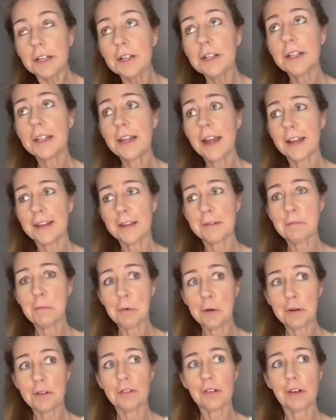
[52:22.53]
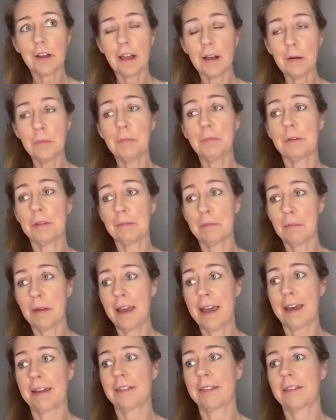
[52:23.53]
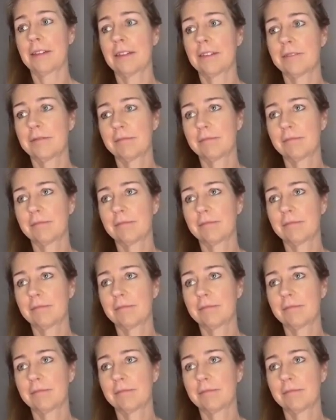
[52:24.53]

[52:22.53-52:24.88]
Clearly, I need more of her help with math.